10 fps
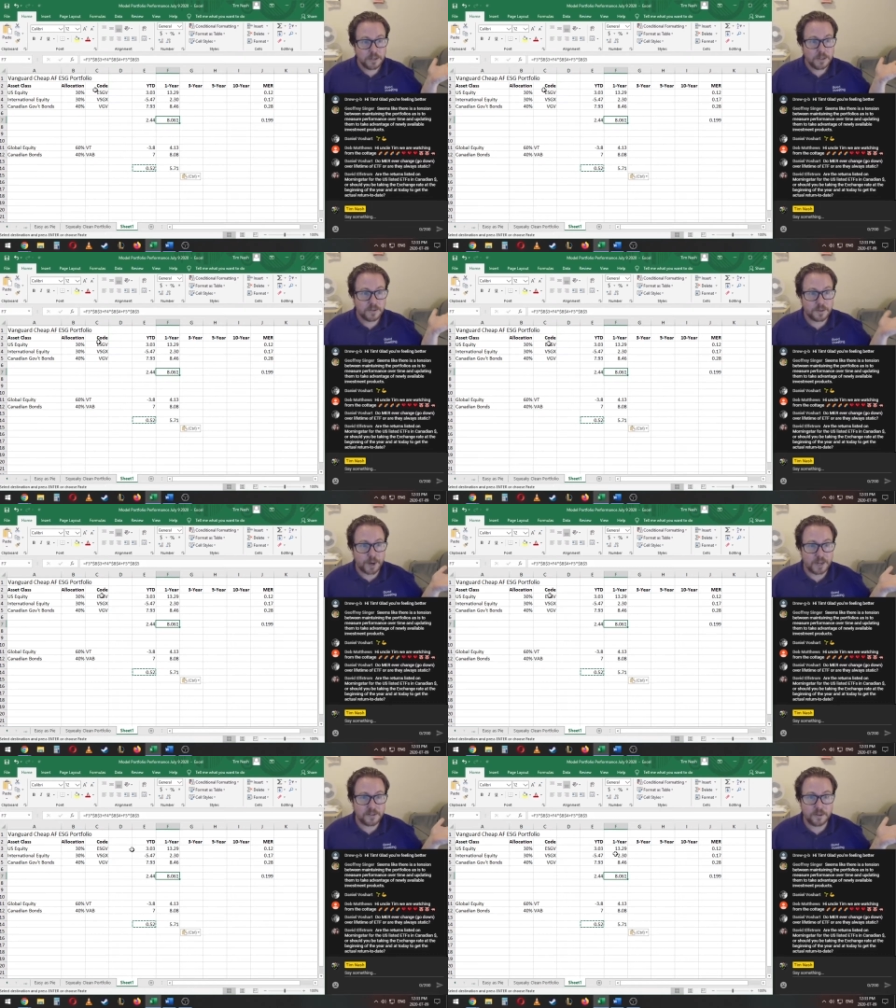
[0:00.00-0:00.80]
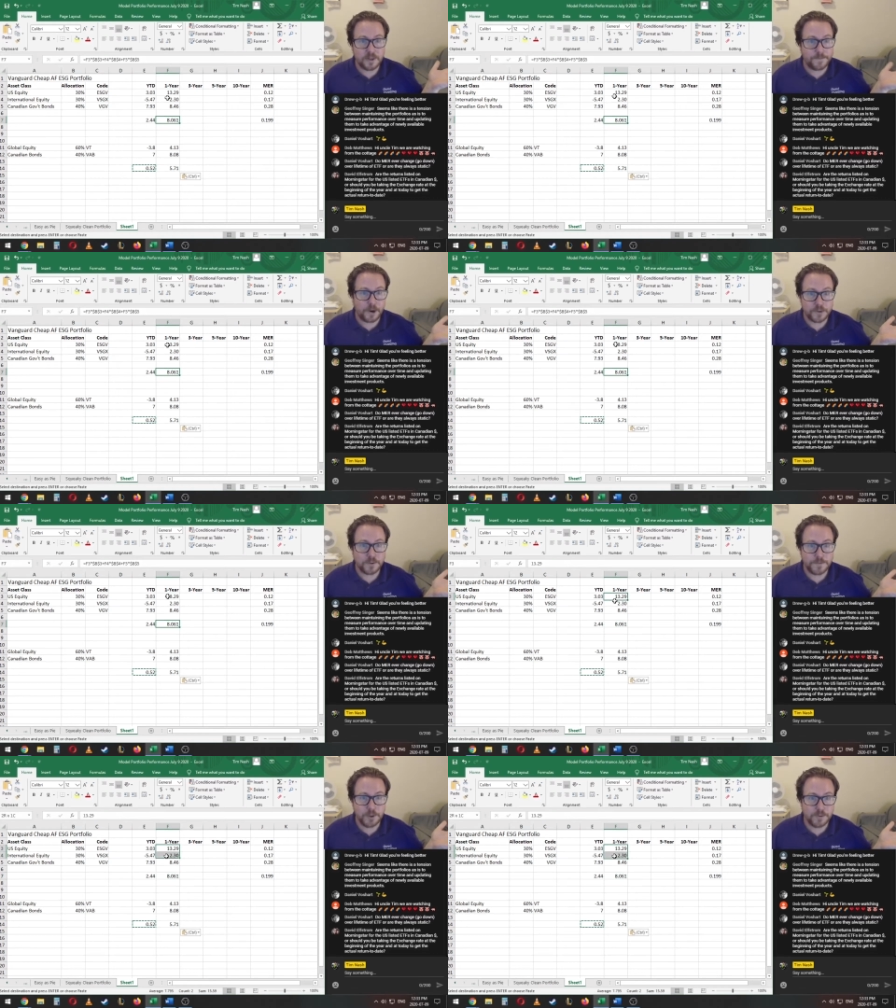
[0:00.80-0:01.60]
Surprise, the fossil
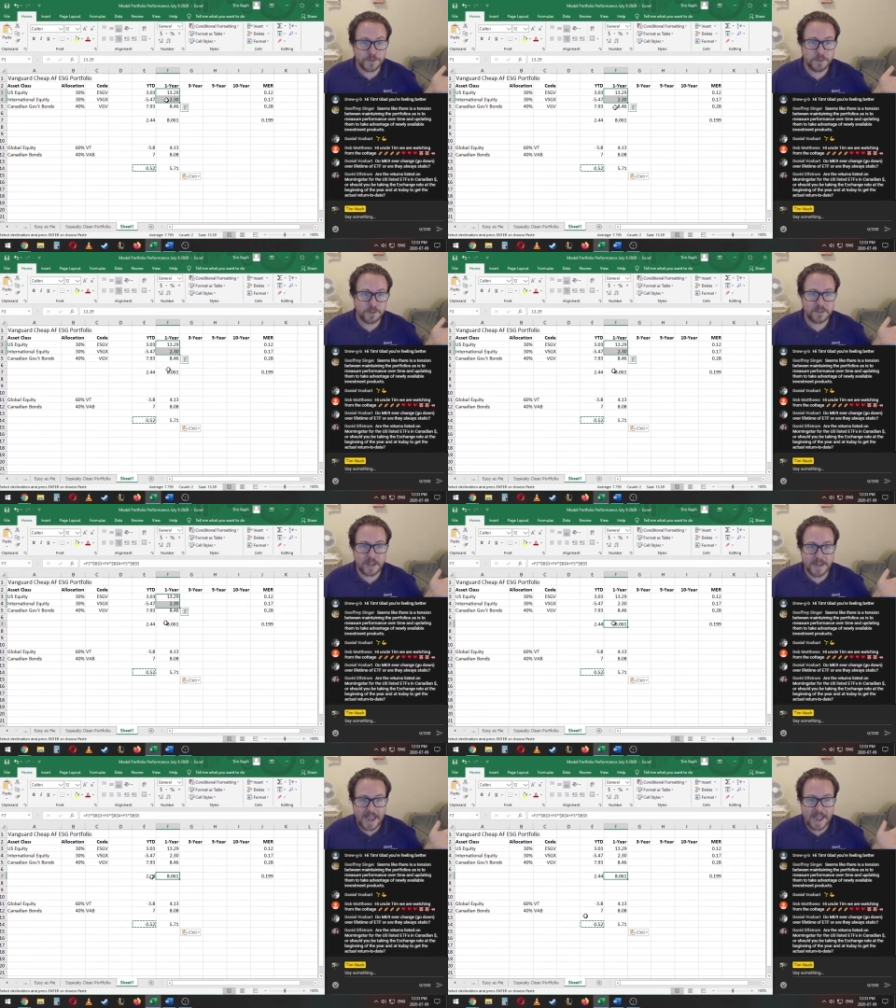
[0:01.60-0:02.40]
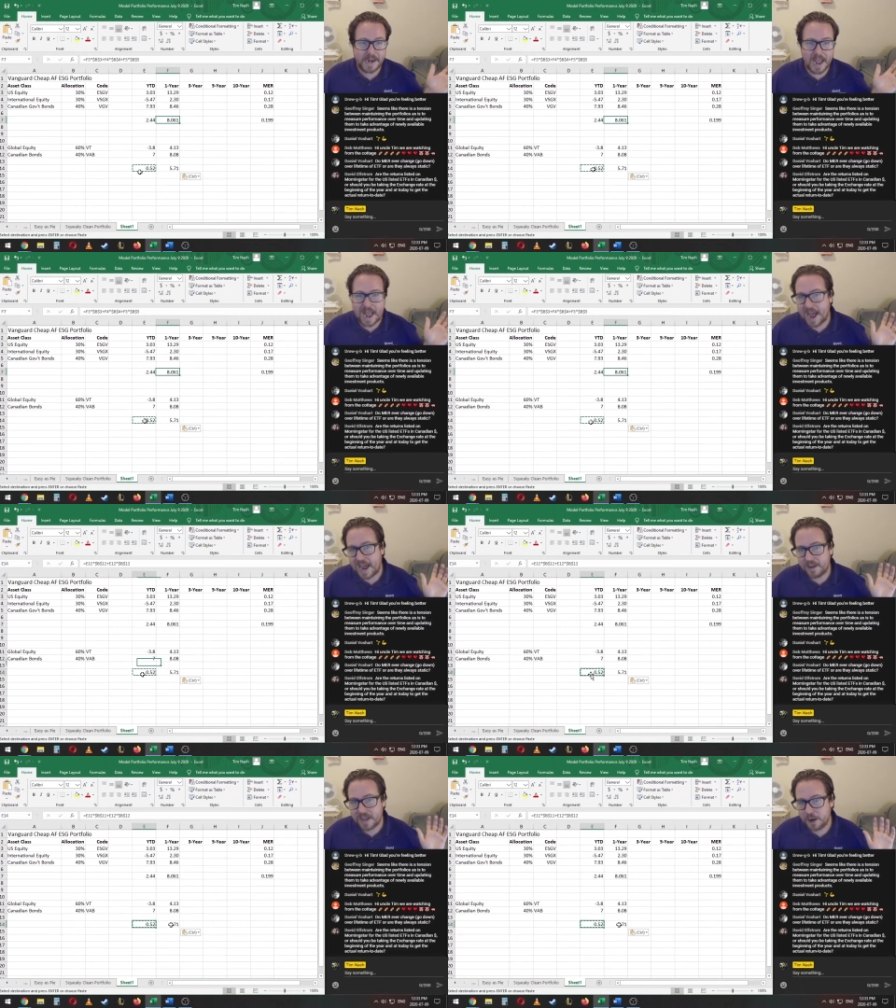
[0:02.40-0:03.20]
fuel free ones again
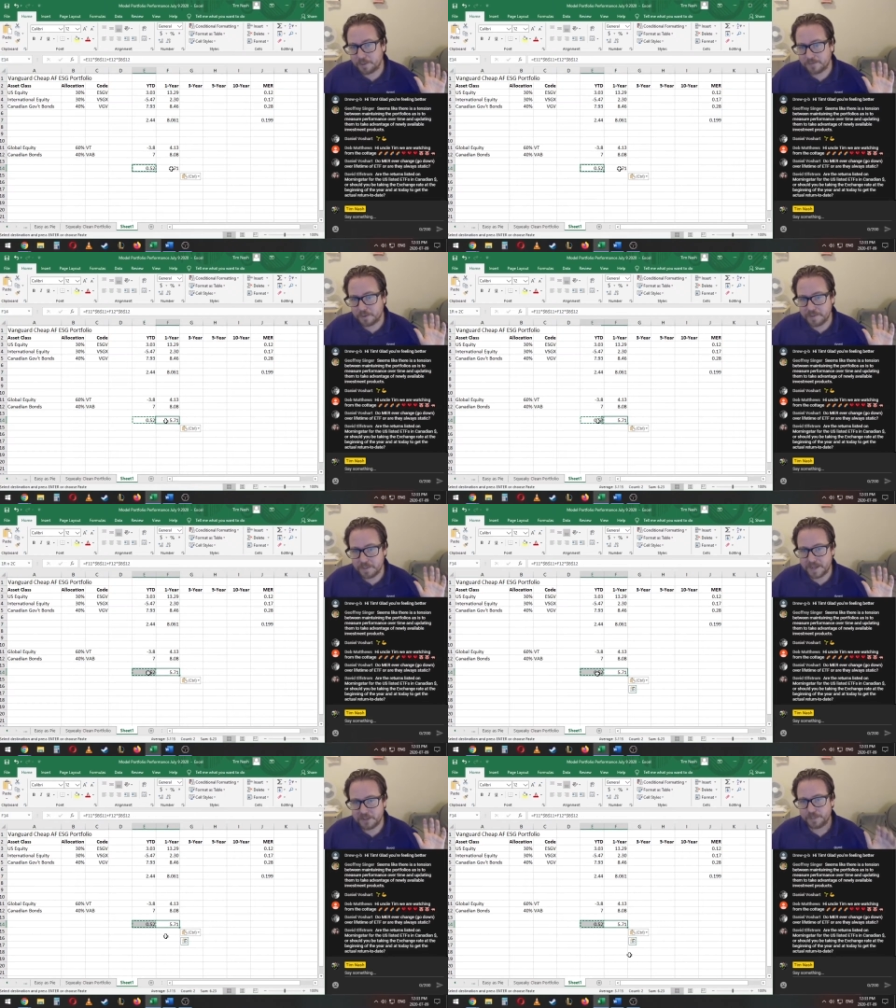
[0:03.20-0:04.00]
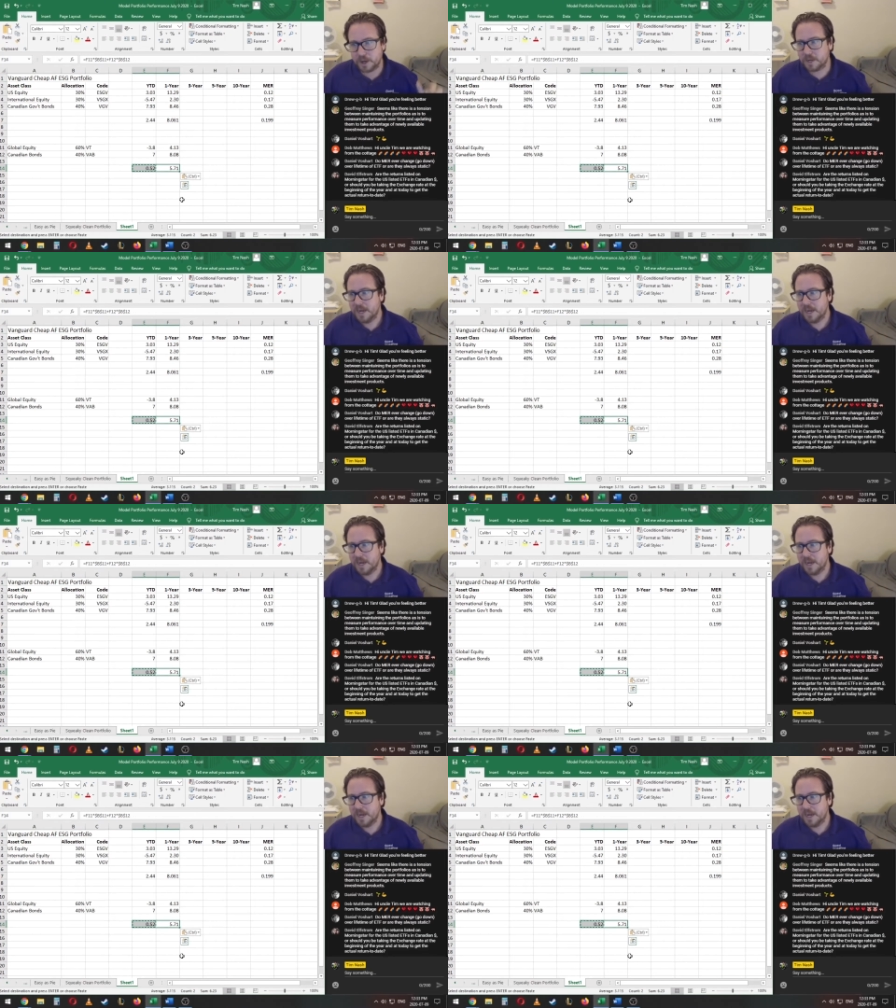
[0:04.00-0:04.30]
have outperformed their benchmark.